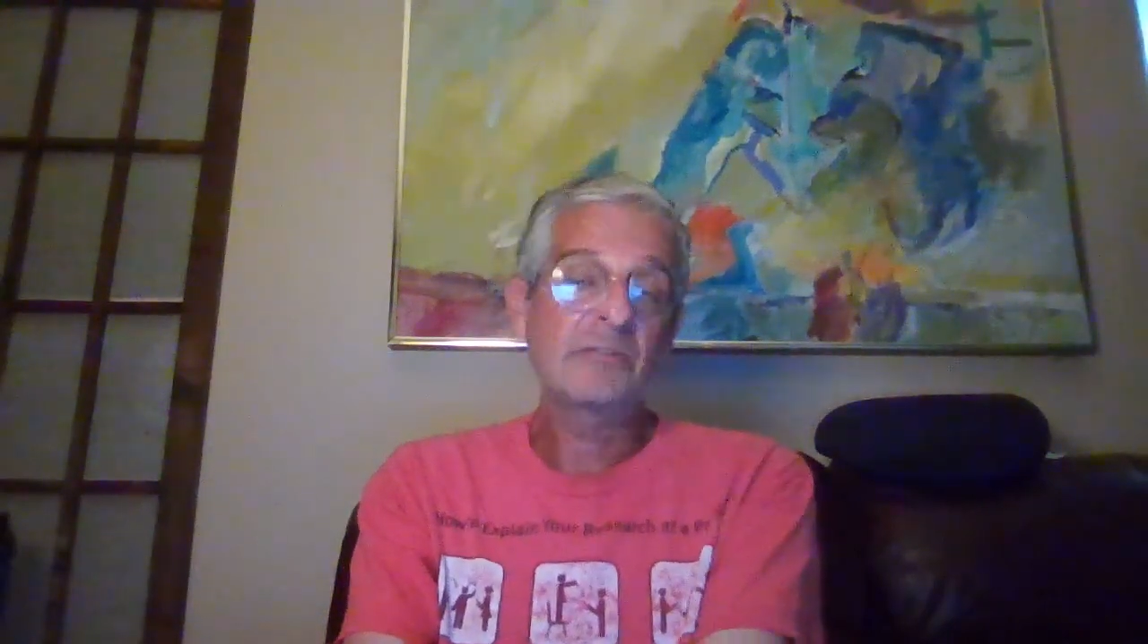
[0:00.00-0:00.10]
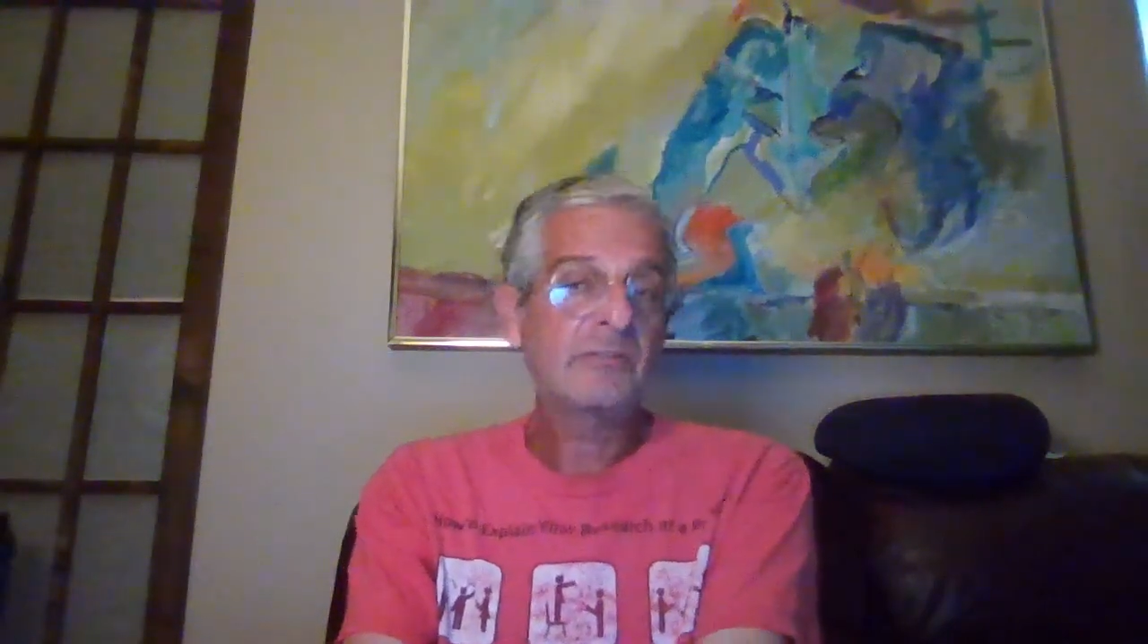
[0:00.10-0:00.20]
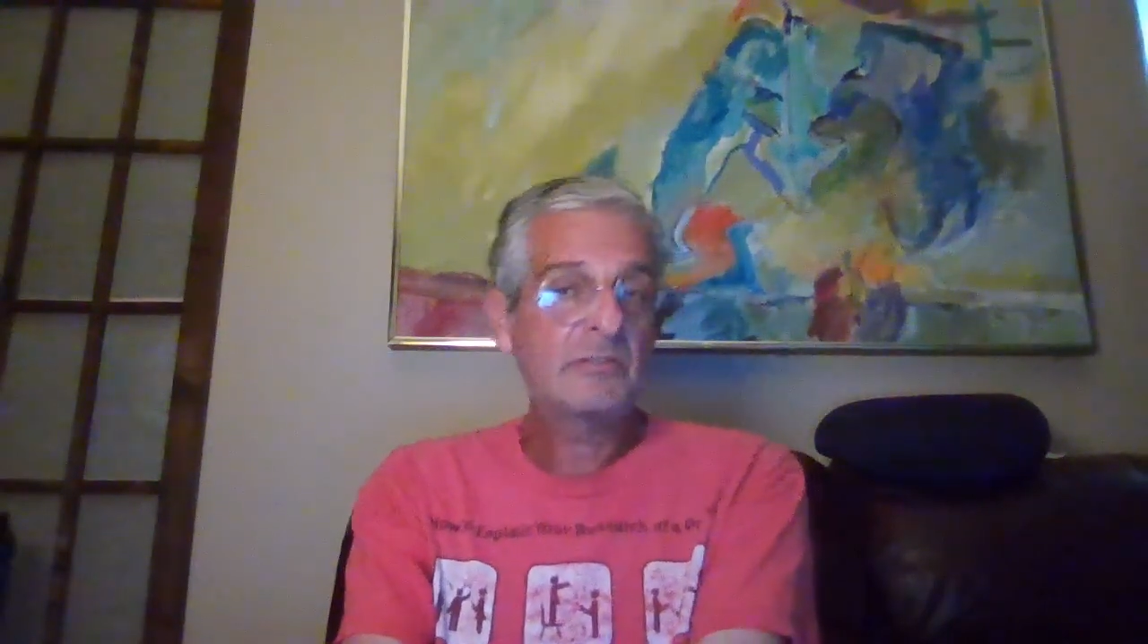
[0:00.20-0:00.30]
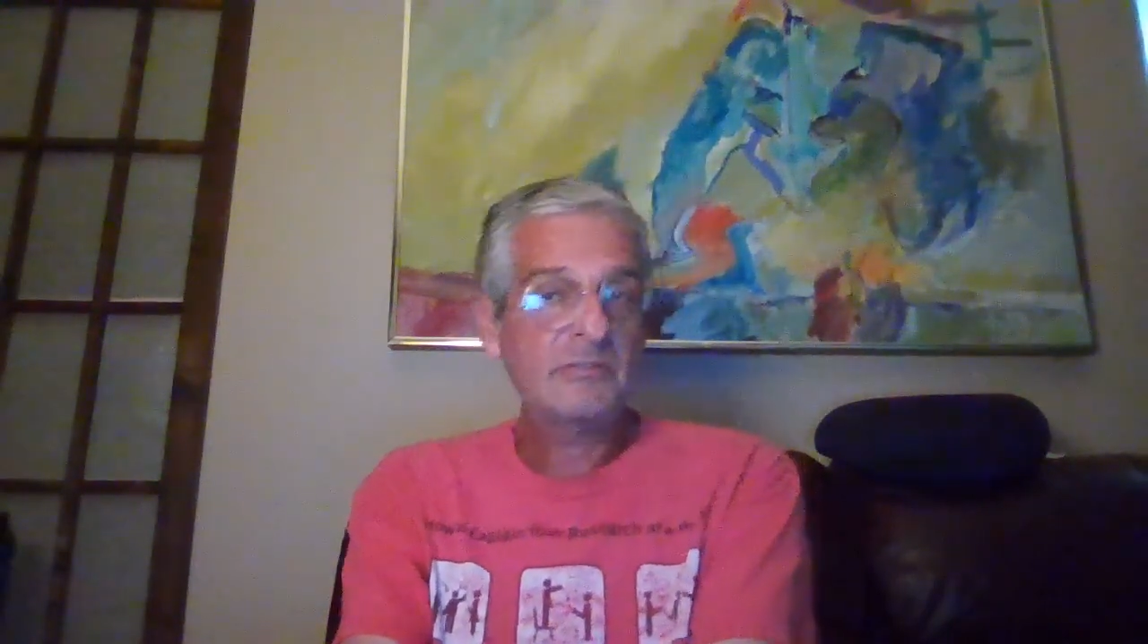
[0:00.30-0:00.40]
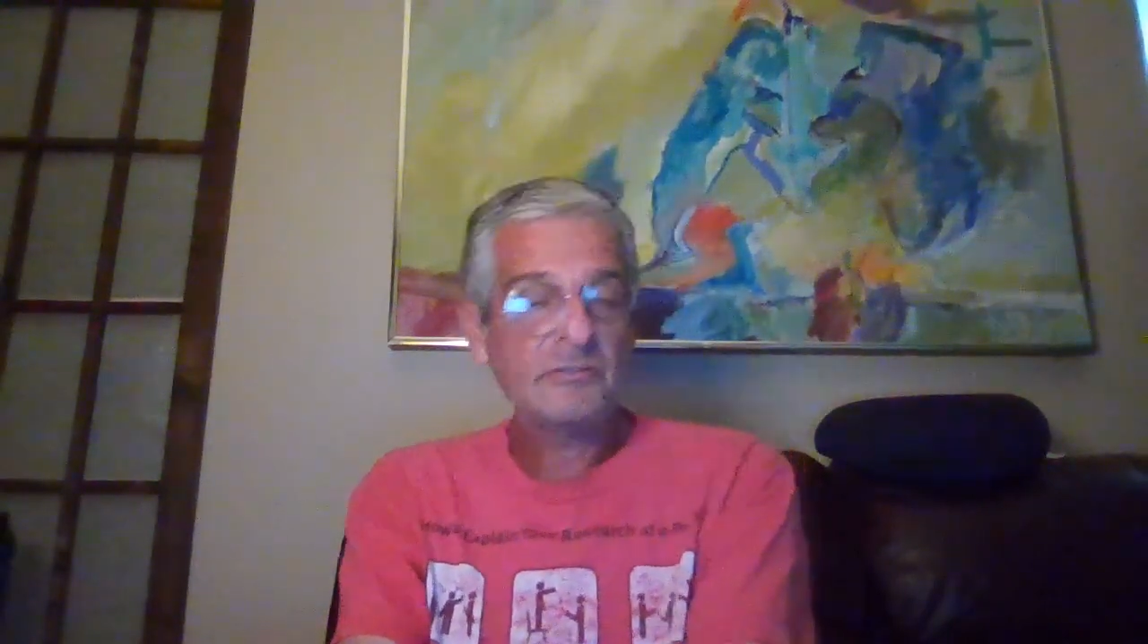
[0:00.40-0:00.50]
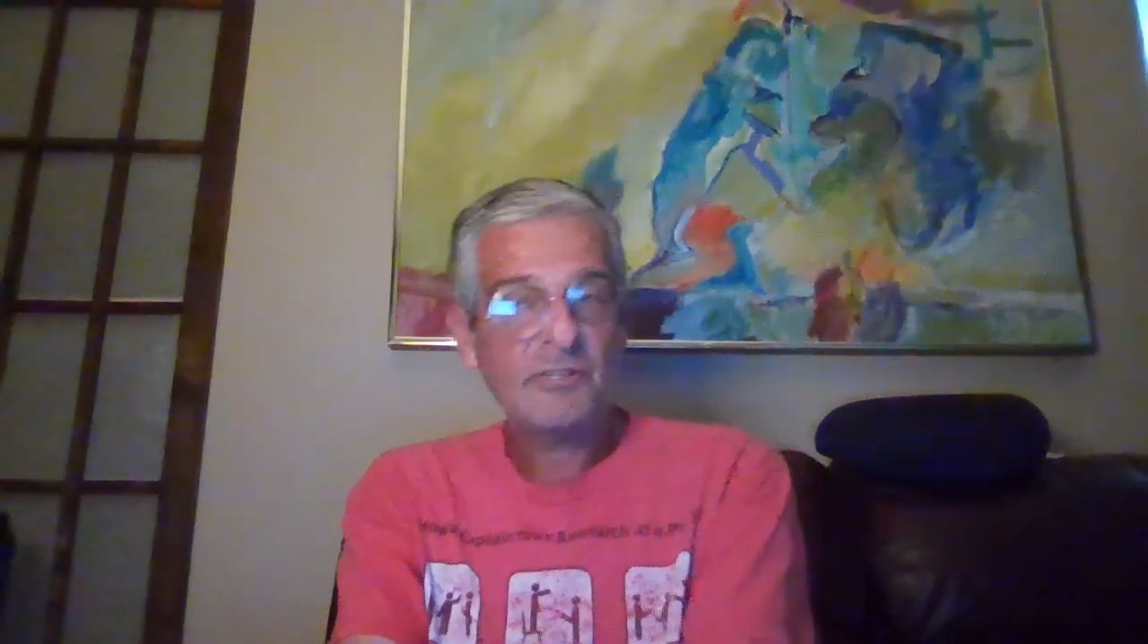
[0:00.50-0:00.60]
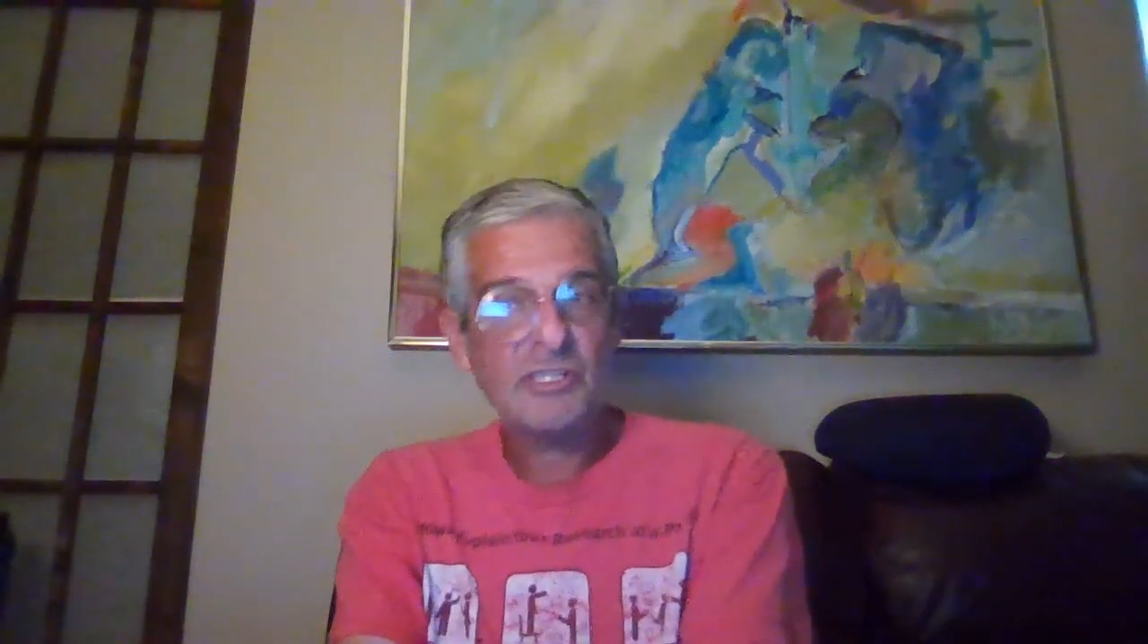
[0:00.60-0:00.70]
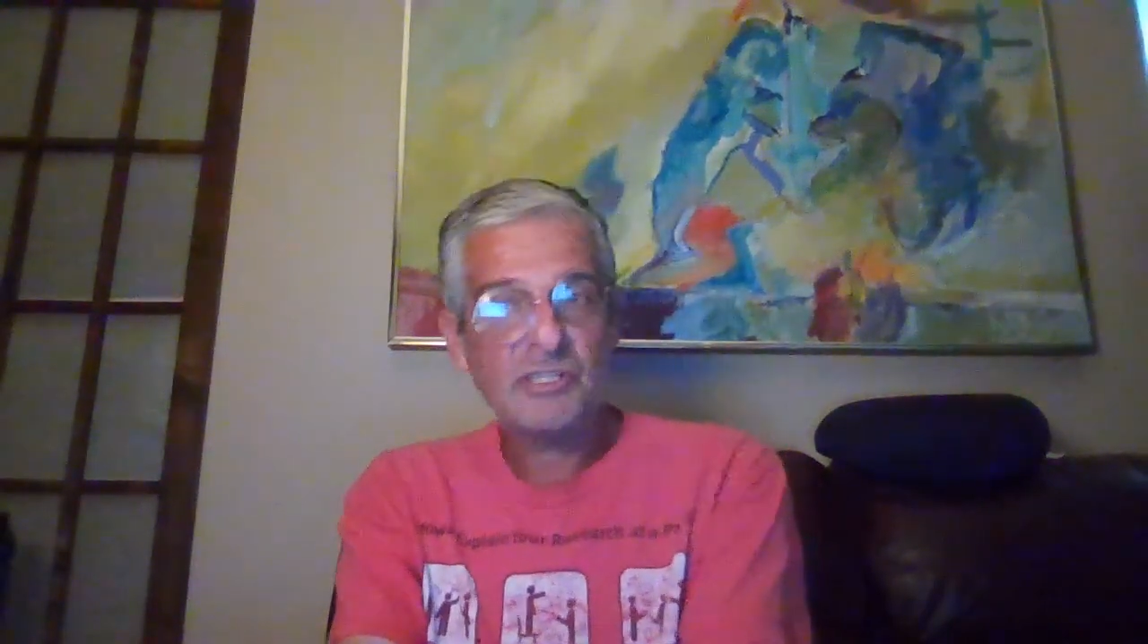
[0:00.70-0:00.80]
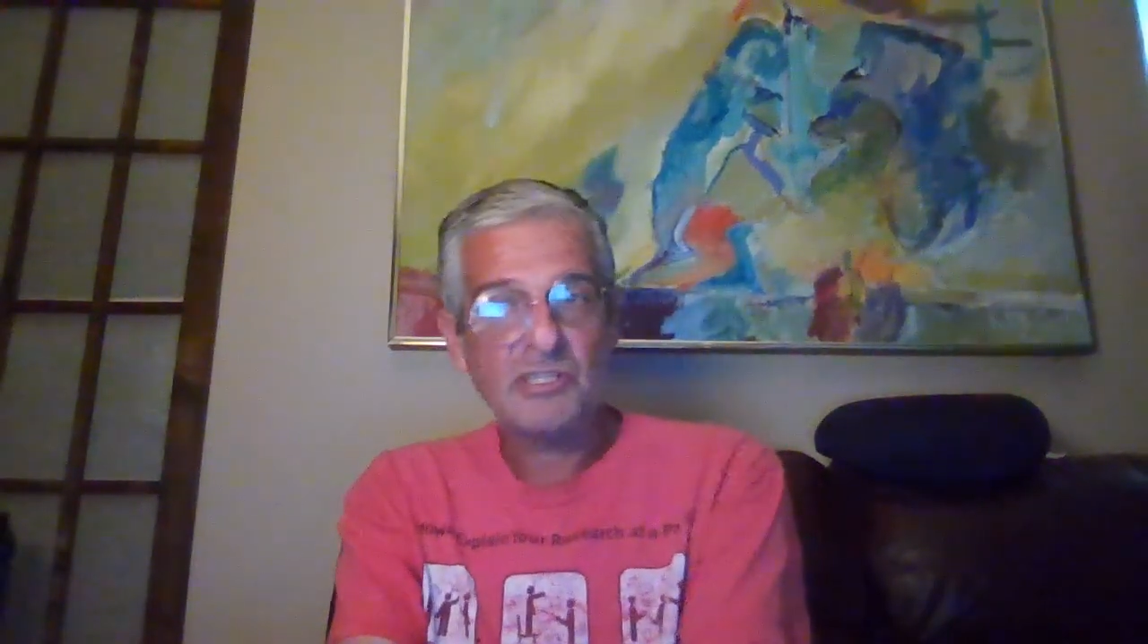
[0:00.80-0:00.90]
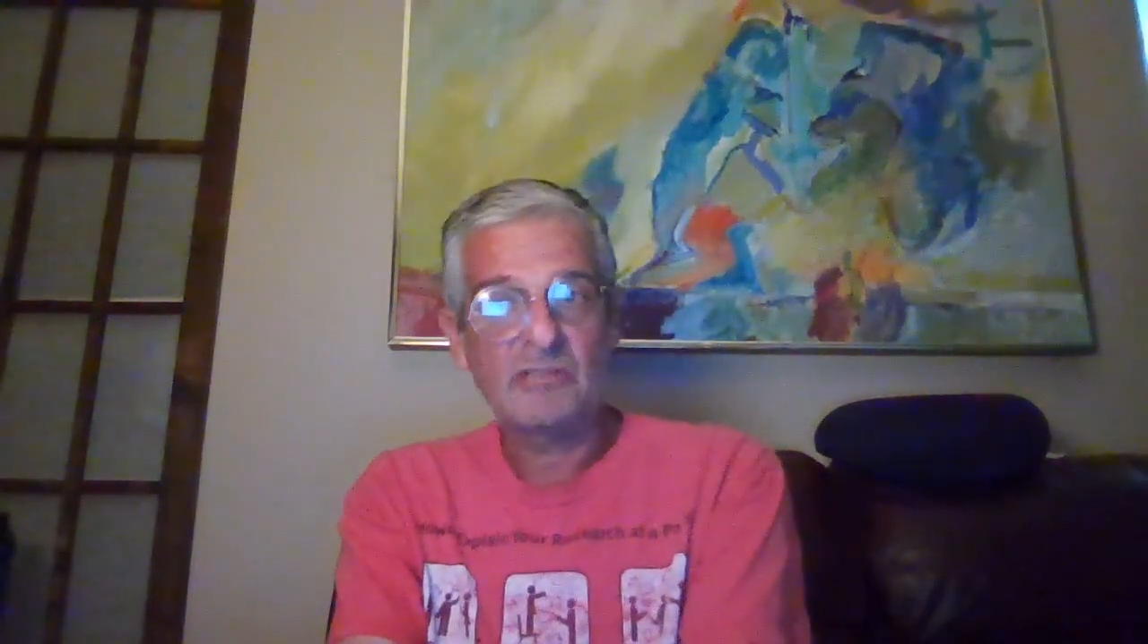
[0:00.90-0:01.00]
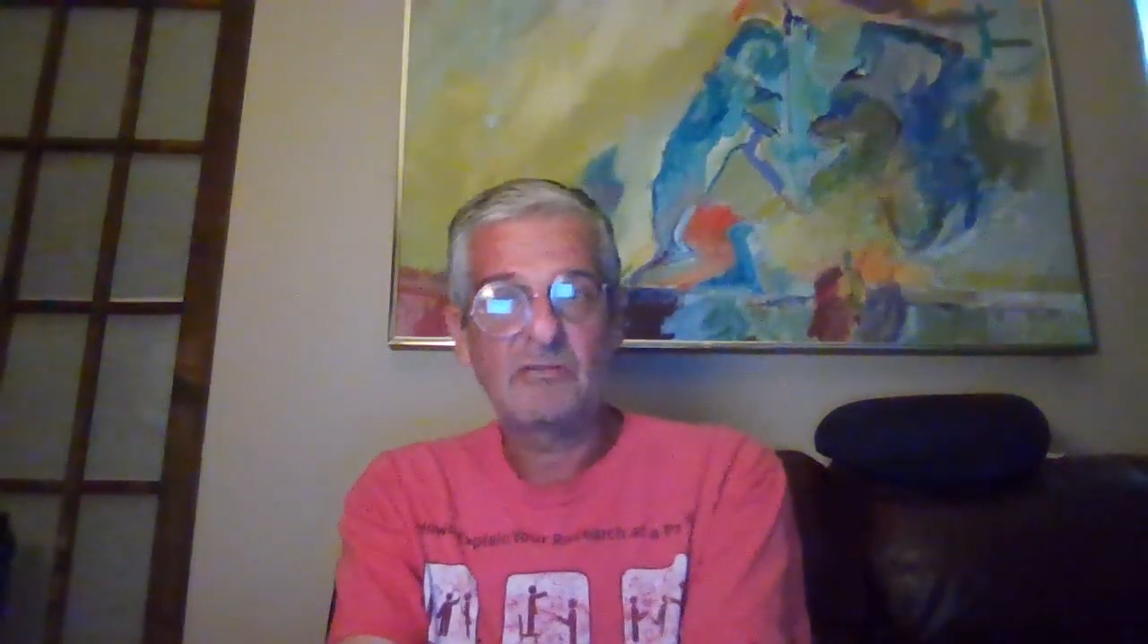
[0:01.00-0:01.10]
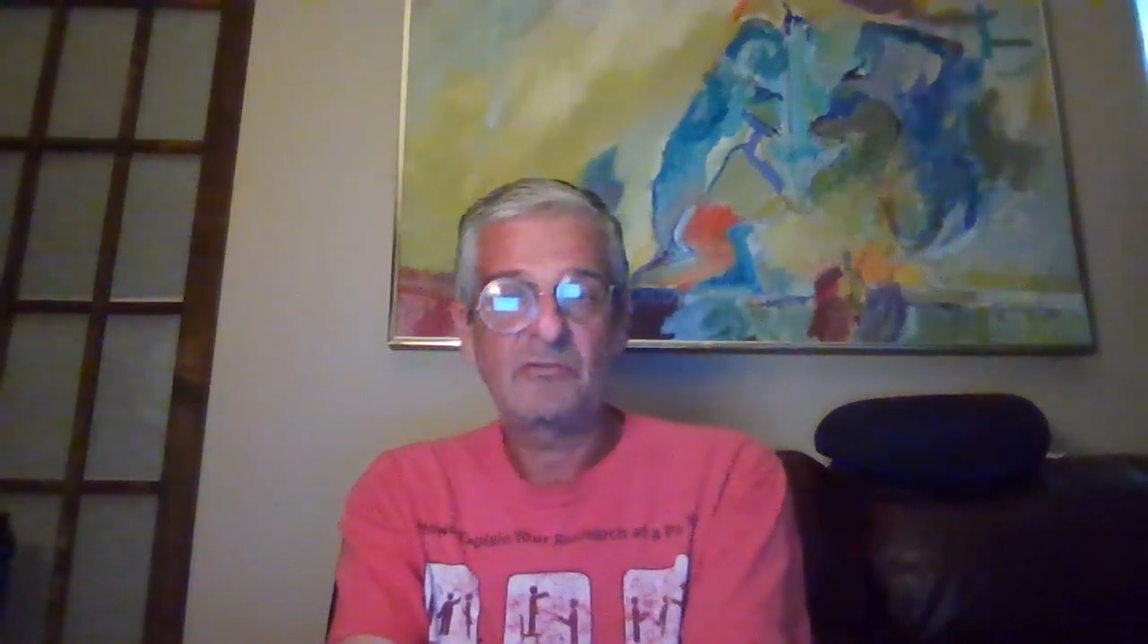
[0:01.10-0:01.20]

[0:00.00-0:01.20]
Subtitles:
nutrition